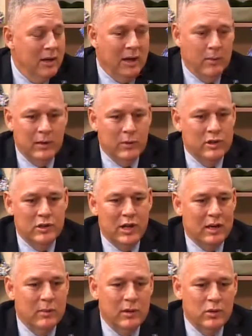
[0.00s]
There was a
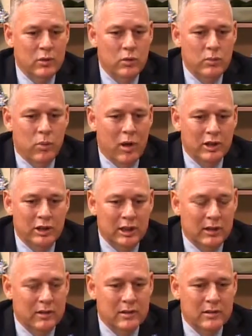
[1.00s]
gentleman who bought
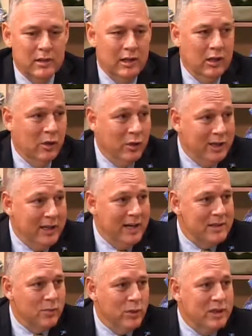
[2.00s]
shares in the early
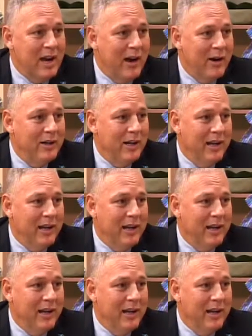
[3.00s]
days, retired,